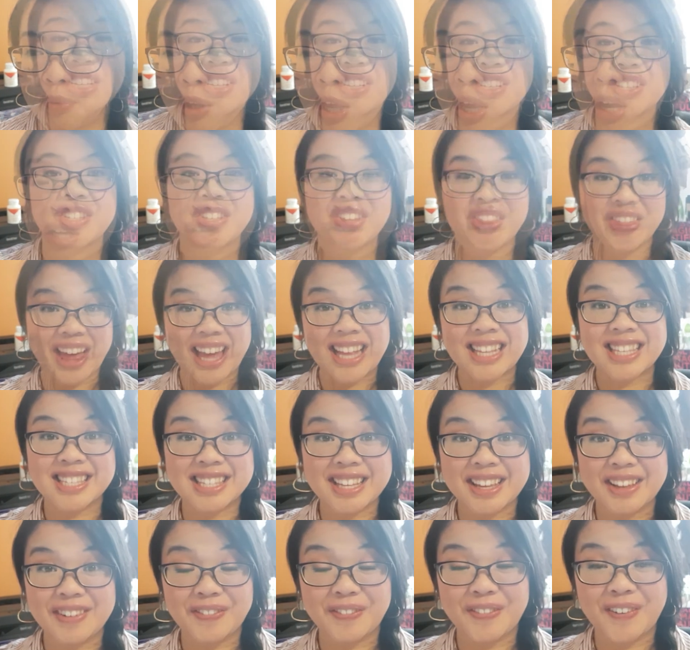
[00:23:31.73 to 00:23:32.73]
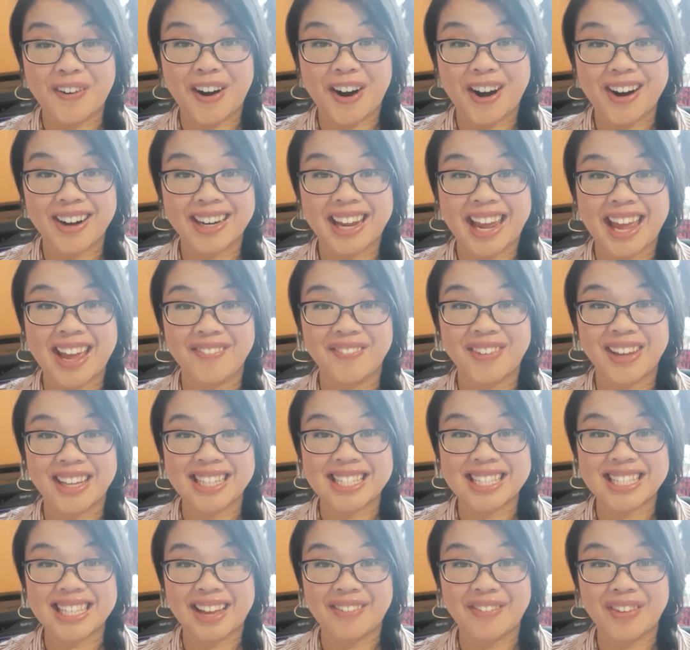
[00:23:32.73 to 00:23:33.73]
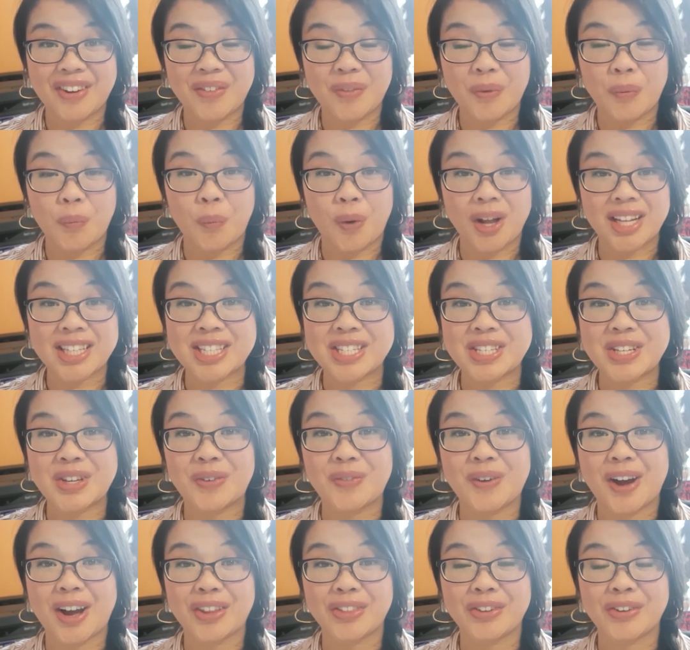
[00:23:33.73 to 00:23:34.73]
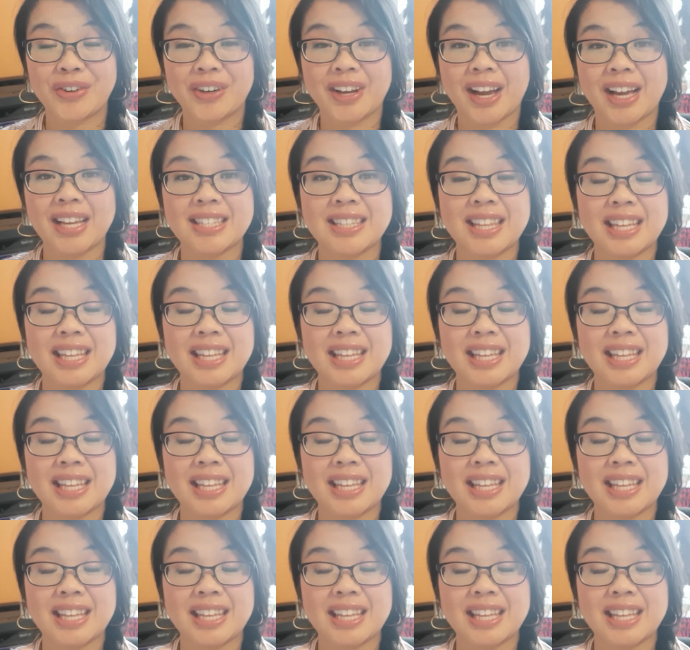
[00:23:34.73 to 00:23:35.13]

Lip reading: So that's it for our Campaign 7 What's New walkthrough, guys.